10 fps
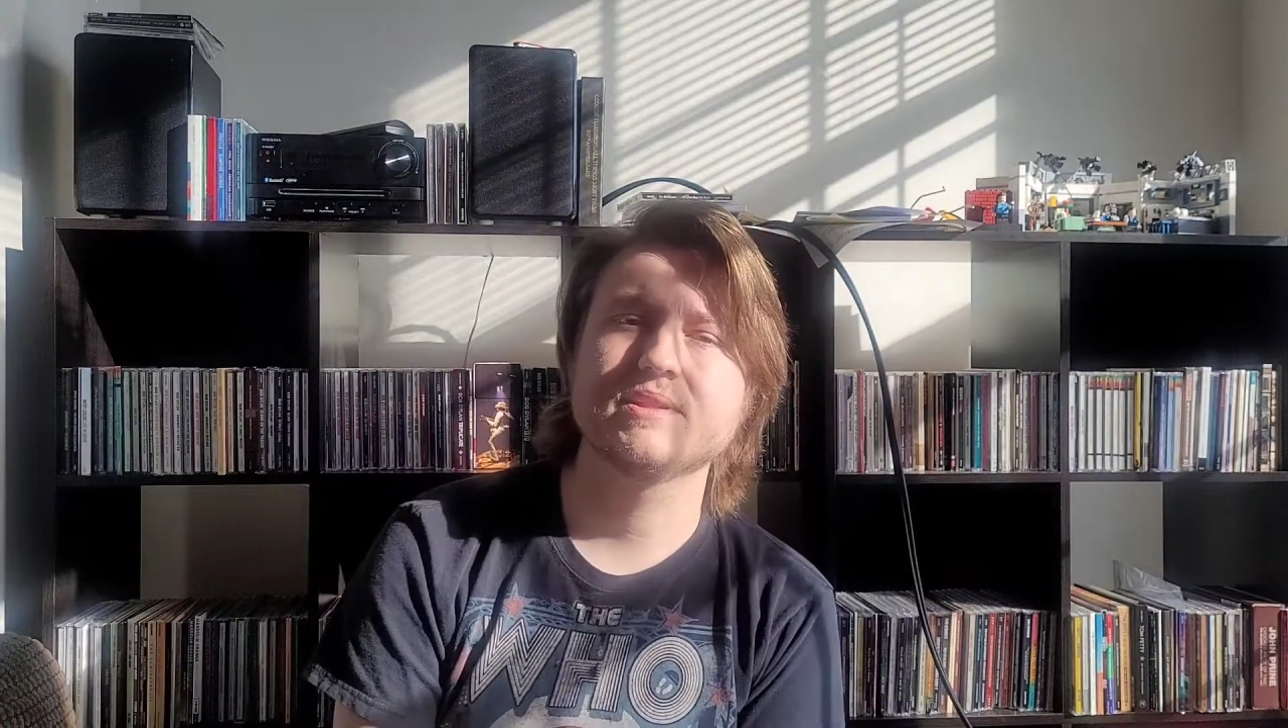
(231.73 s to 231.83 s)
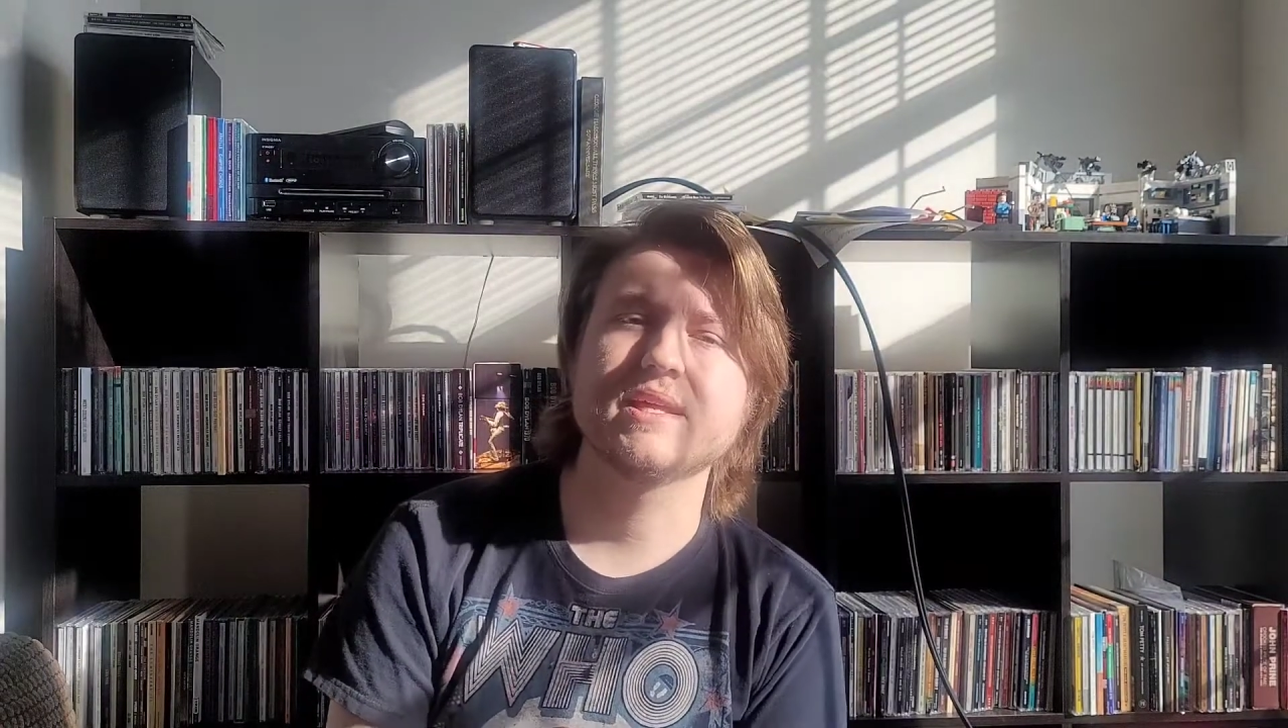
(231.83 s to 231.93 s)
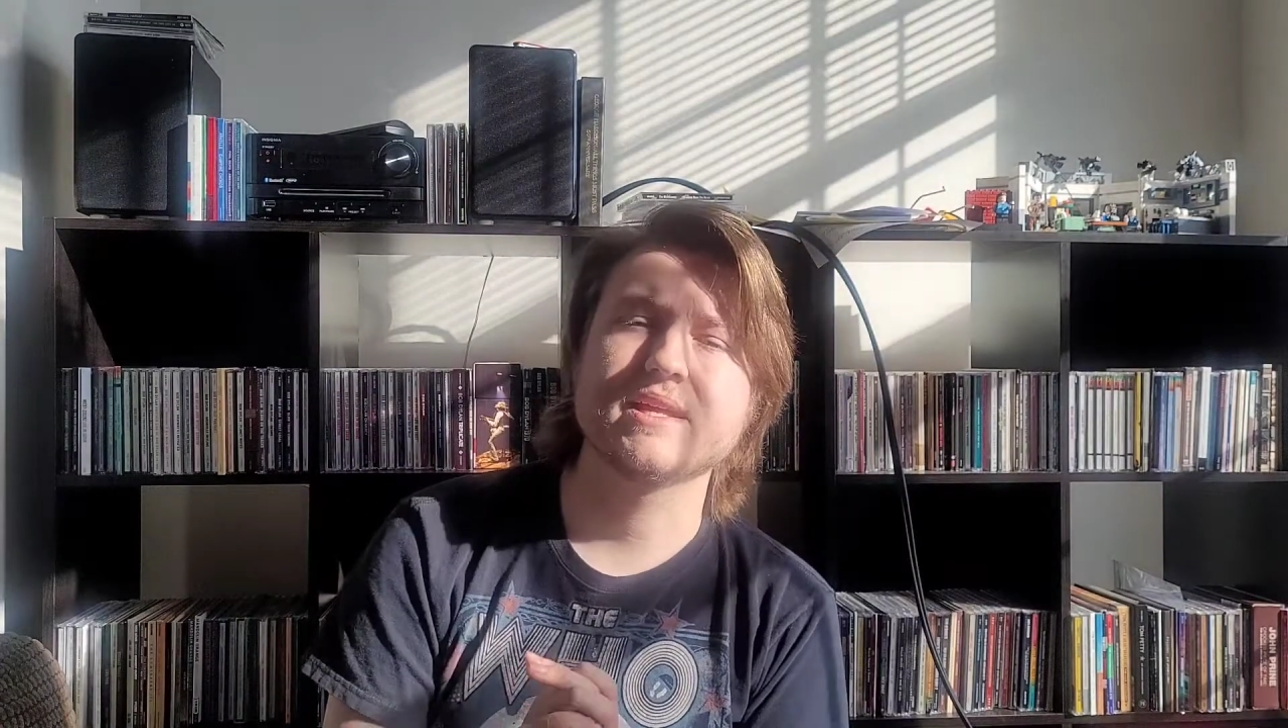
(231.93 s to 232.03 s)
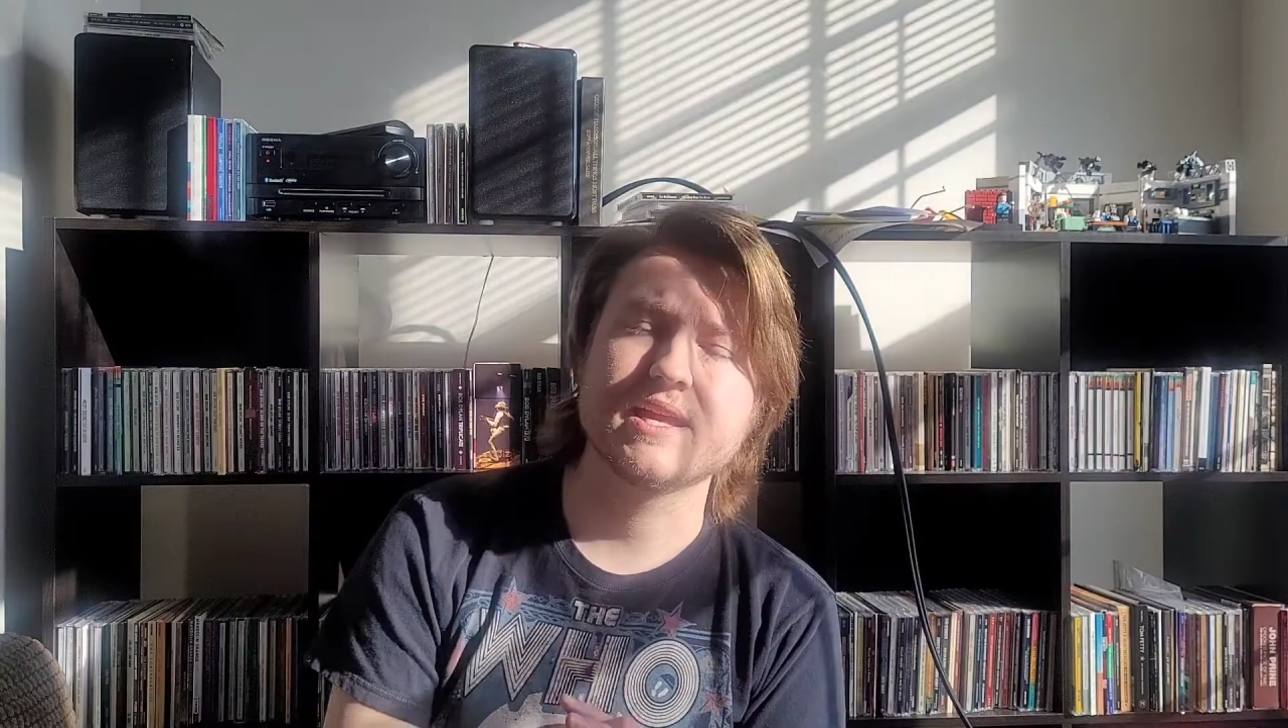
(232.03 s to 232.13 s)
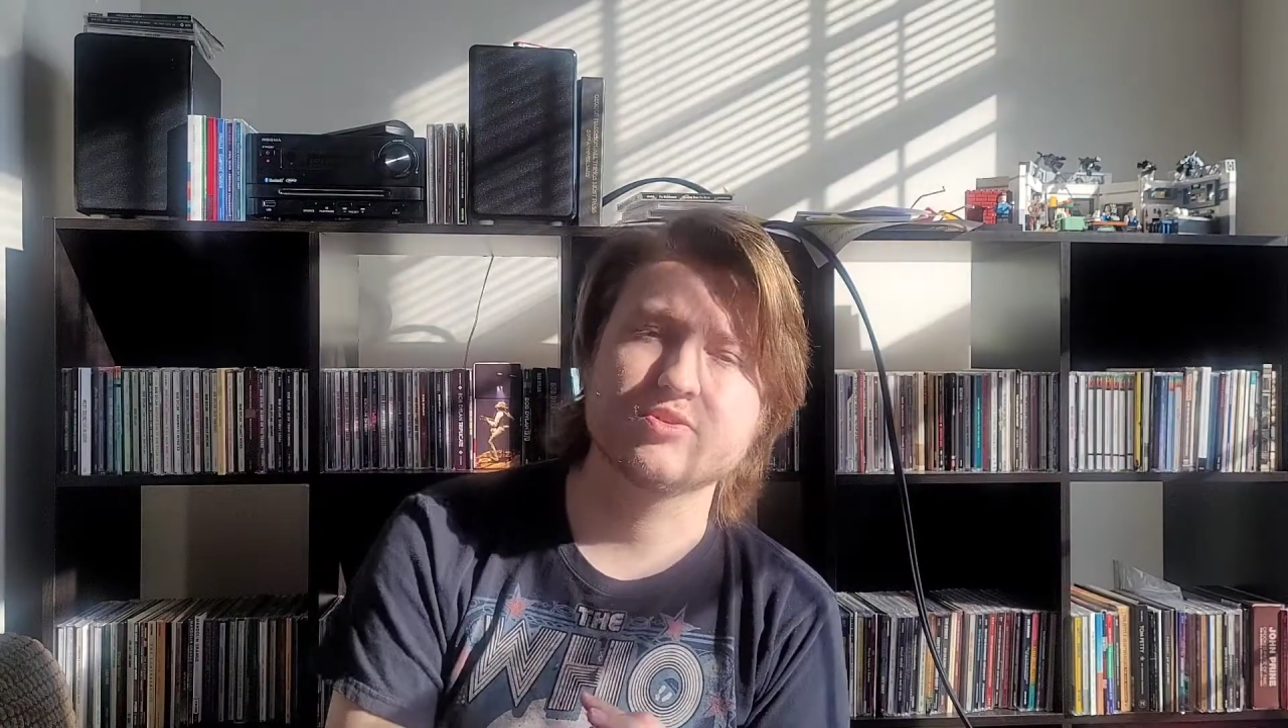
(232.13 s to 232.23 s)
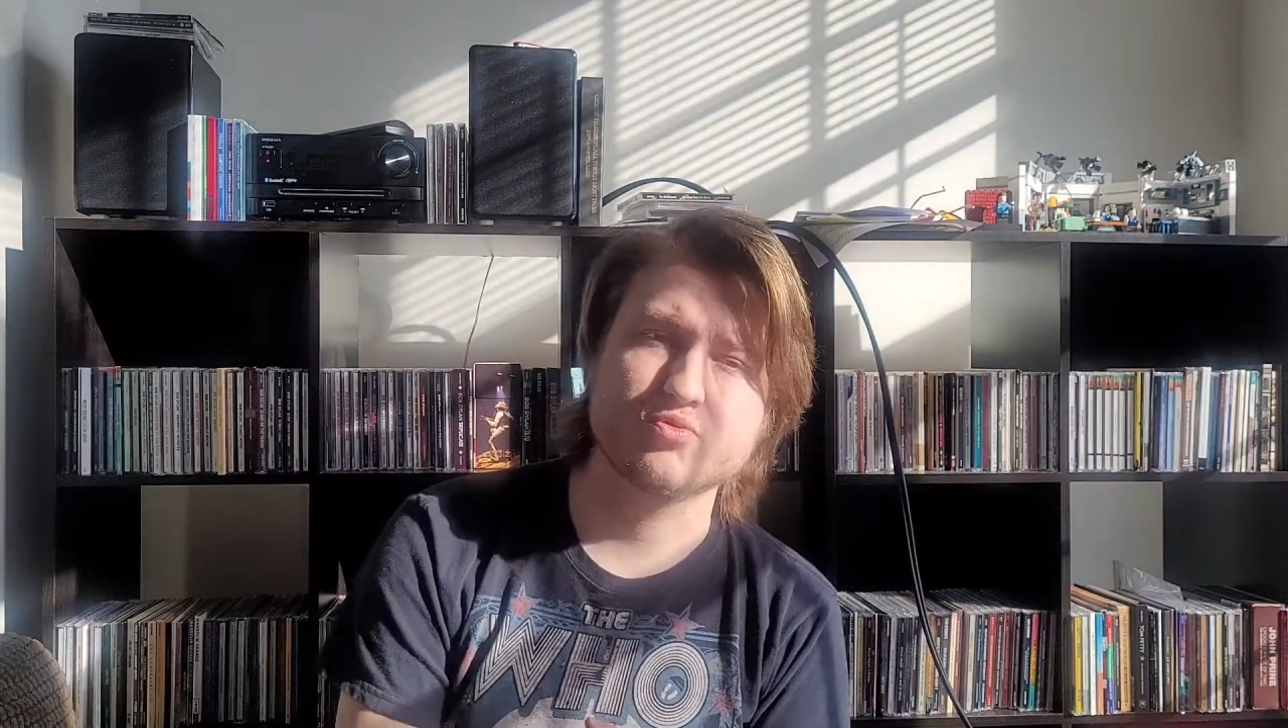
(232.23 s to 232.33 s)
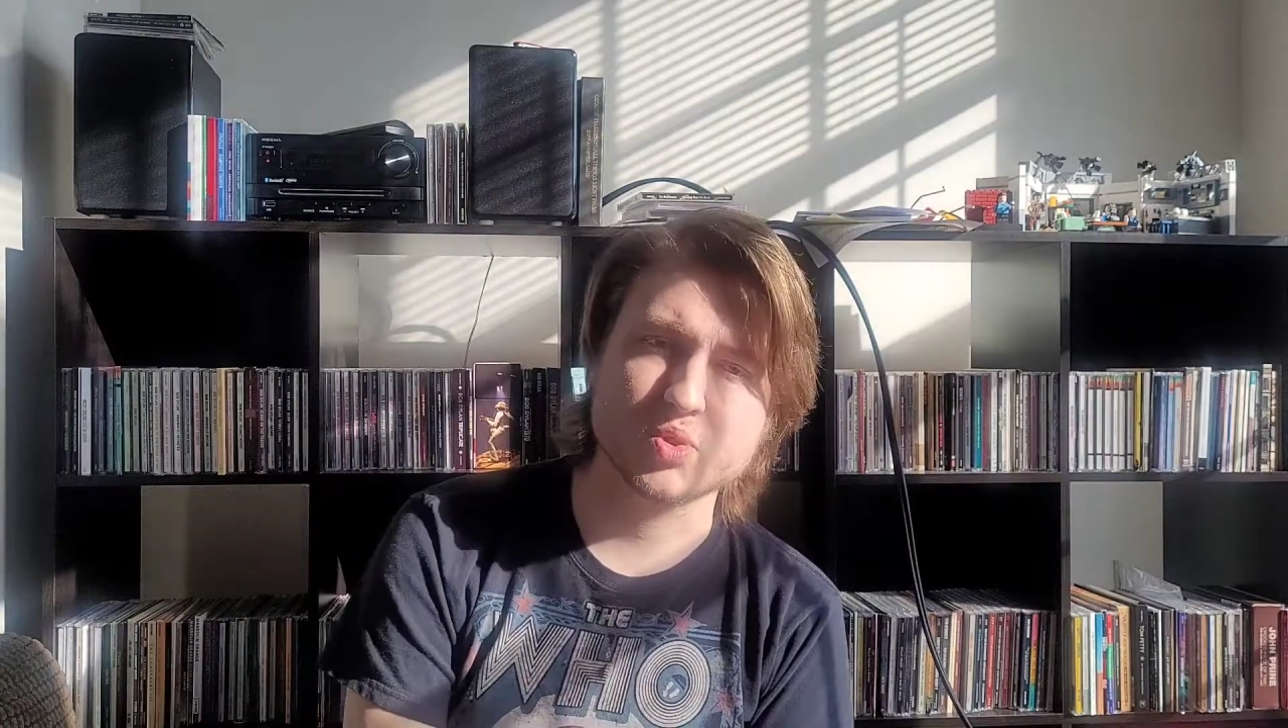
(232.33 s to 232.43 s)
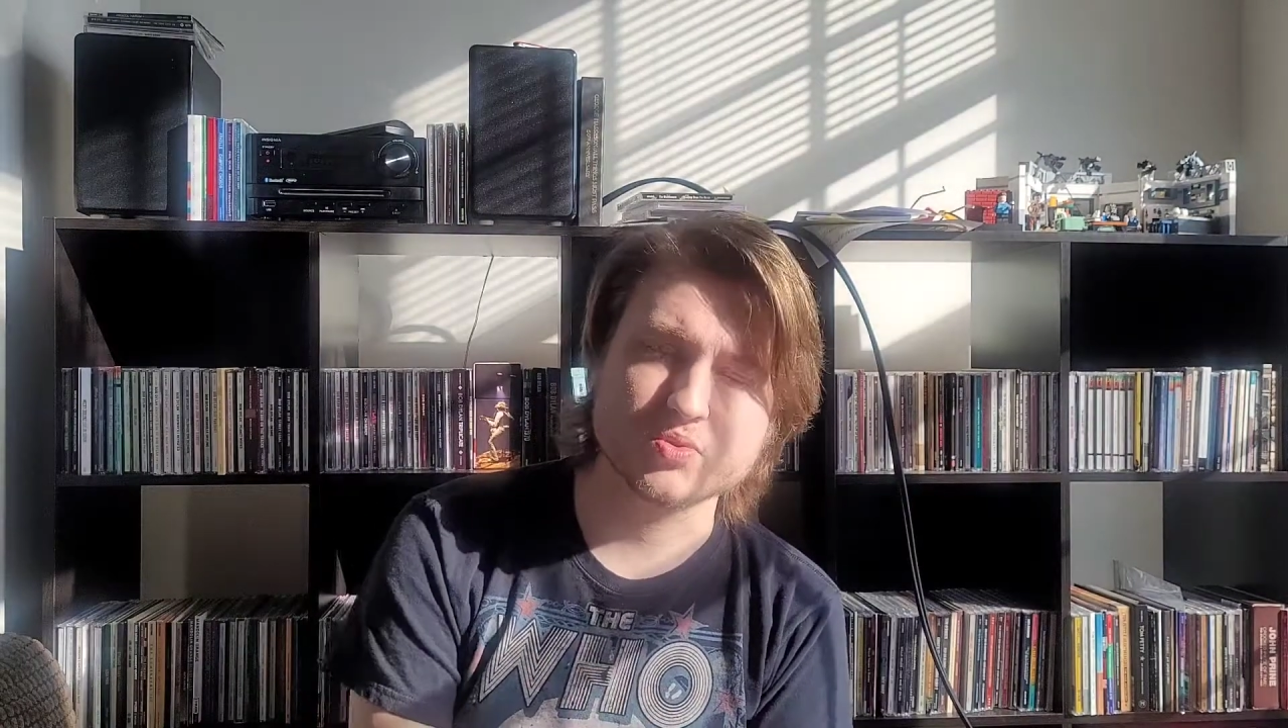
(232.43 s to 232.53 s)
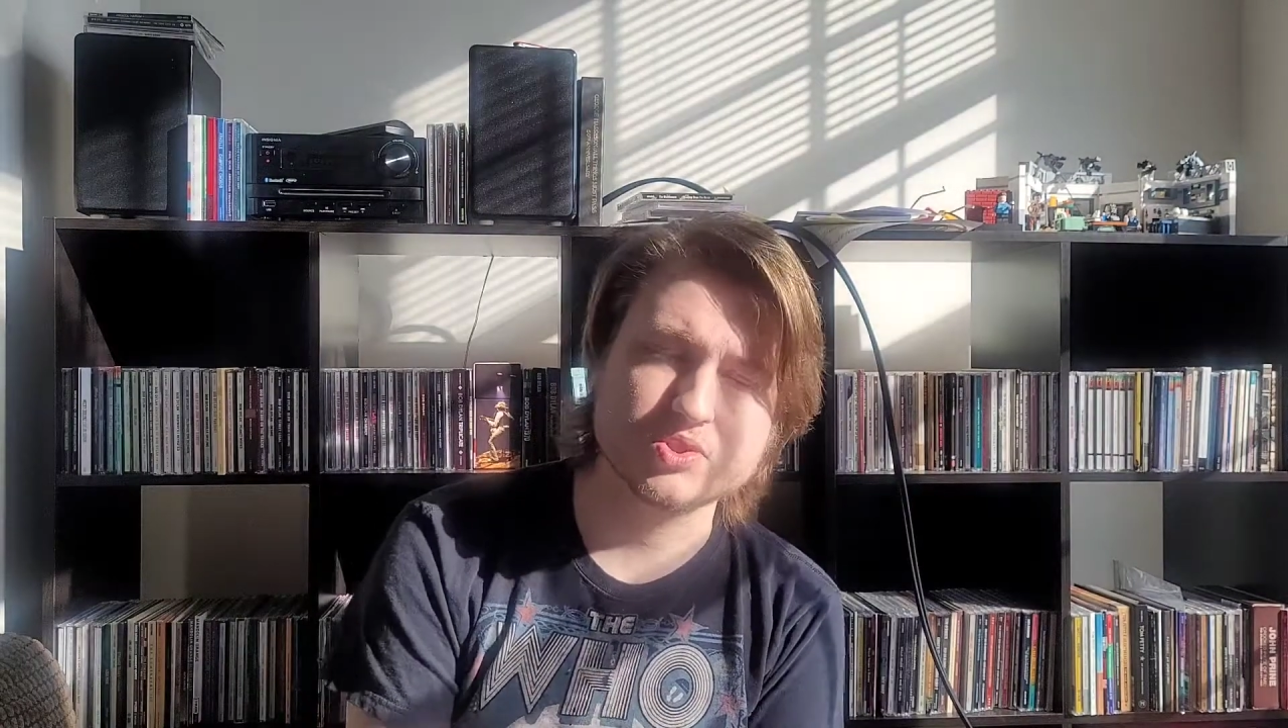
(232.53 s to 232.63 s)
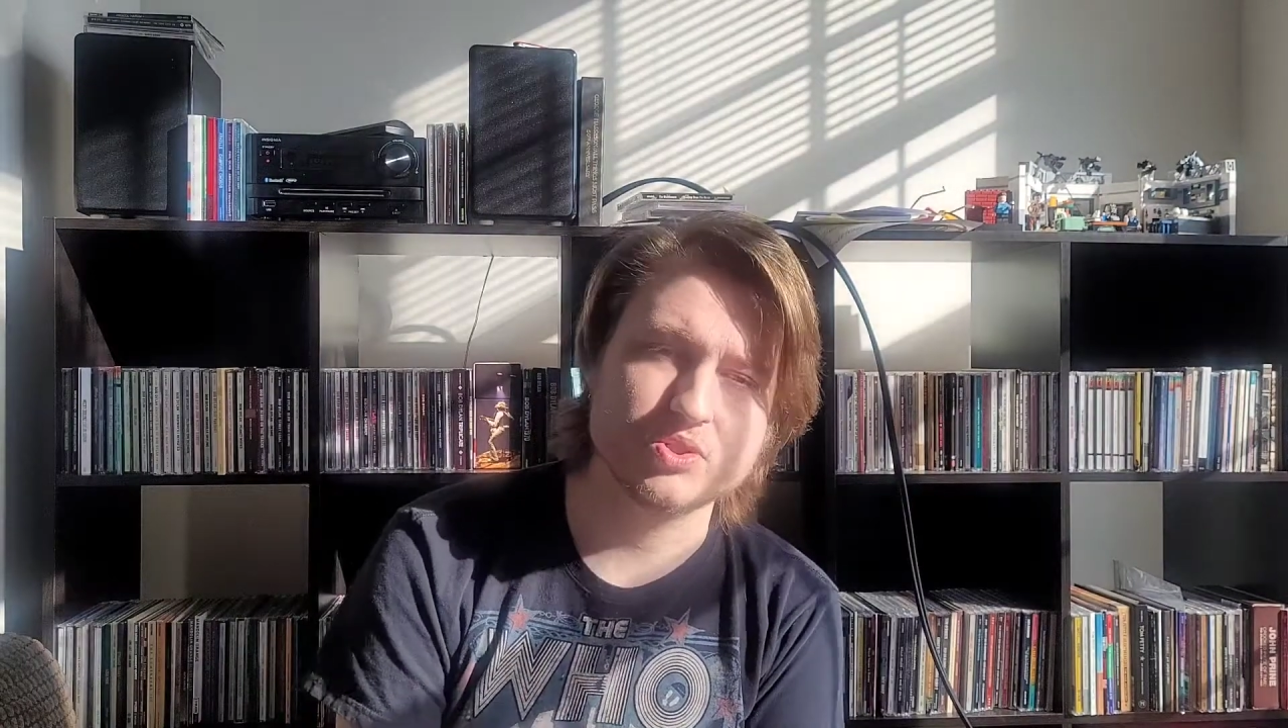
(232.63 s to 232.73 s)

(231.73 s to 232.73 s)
that has roots